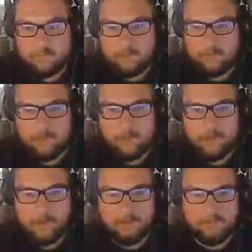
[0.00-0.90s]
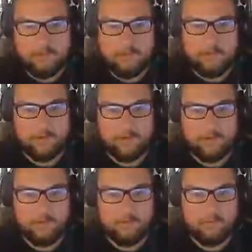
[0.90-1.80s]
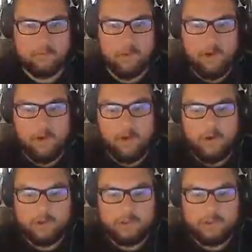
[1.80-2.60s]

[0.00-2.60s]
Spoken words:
Oh, hi. How are you? Oh,